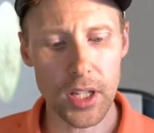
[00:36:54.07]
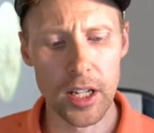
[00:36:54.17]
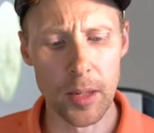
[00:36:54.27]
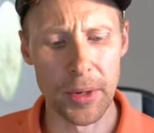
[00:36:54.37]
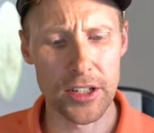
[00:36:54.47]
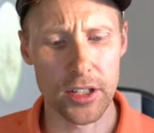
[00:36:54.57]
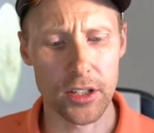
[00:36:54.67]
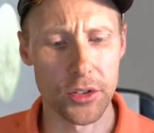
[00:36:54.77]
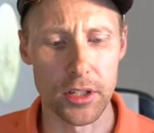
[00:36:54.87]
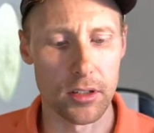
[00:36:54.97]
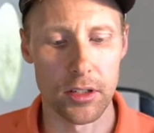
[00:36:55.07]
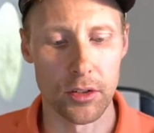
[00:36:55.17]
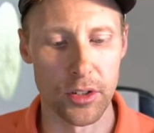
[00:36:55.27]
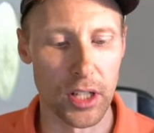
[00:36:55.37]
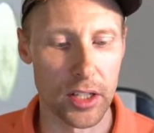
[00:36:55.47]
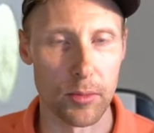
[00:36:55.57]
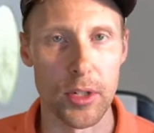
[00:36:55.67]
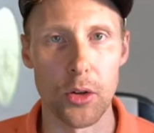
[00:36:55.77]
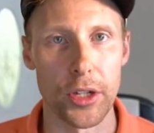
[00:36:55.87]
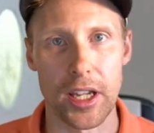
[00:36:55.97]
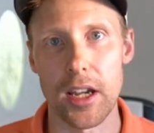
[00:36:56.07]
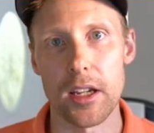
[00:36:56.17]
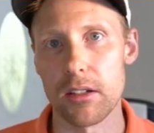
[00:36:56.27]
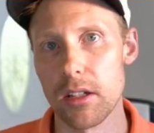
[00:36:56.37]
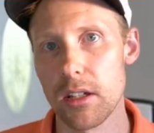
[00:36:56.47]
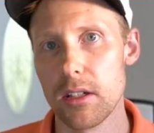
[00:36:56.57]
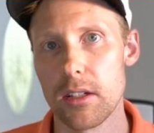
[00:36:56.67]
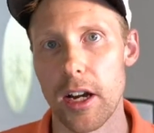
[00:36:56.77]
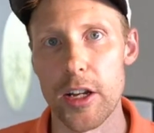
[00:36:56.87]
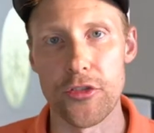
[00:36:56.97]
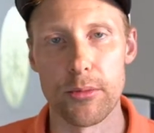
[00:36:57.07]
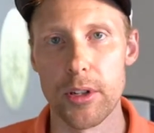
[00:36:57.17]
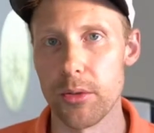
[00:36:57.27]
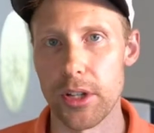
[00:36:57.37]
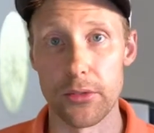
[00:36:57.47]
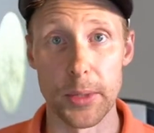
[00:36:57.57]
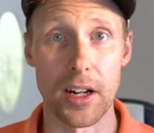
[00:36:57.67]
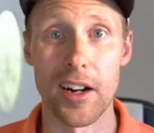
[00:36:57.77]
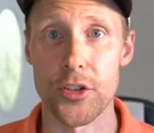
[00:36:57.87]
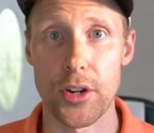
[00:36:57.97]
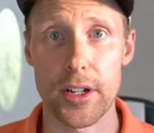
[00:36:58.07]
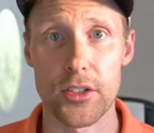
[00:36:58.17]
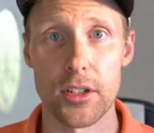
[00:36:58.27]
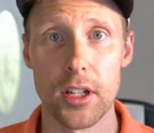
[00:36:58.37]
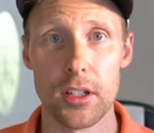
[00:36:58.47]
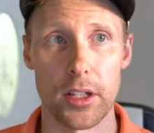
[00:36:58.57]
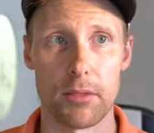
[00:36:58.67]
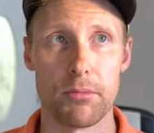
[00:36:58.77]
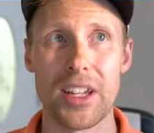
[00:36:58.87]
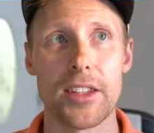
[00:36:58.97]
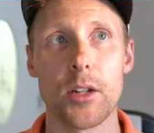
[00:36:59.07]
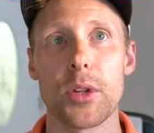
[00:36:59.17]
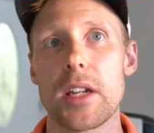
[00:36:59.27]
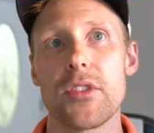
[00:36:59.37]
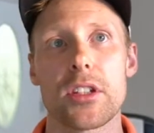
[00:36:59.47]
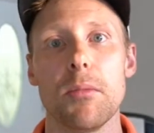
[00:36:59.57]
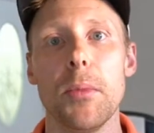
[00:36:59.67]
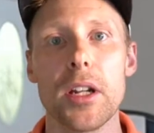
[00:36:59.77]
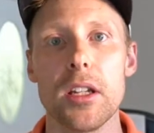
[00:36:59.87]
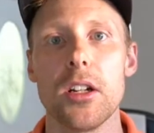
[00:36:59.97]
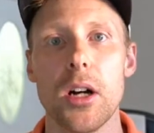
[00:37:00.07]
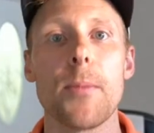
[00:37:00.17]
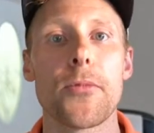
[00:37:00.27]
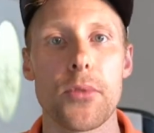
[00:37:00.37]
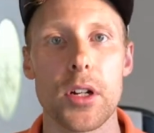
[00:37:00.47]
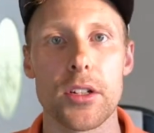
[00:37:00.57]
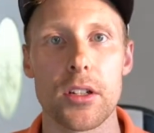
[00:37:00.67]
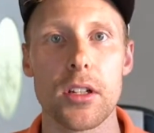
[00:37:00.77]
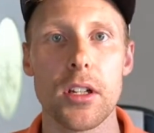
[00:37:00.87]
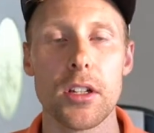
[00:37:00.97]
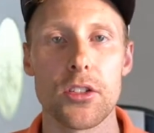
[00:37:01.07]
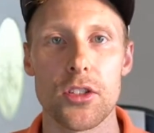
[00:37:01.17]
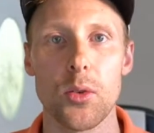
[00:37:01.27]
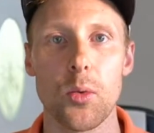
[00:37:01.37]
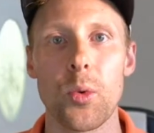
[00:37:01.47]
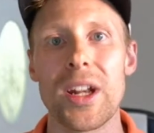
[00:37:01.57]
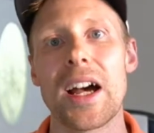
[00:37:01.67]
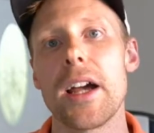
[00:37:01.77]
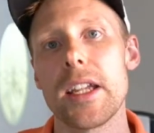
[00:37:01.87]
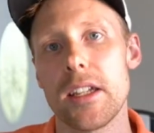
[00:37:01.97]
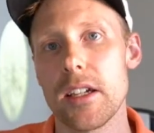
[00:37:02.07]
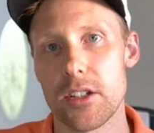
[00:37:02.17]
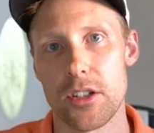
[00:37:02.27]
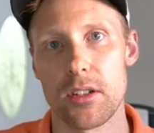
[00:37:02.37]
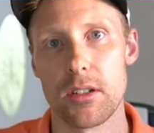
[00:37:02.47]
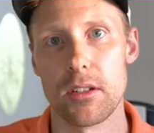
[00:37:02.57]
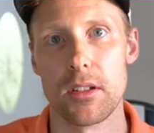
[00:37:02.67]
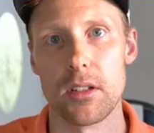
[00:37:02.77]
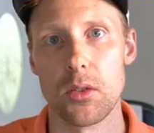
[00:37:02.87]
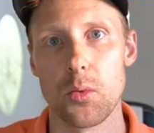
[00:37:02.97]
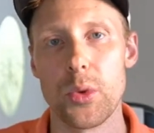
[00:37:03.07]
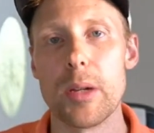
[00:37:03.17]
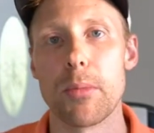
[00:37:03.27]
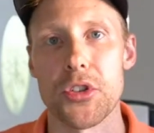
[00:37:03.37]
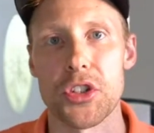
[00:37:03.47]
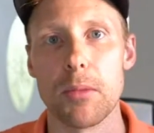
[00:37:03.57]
it basically, you let them know, like, hey, are you familiar with government contracts? Like, yeah, they don't give us the money up front. So when I get reimbursed the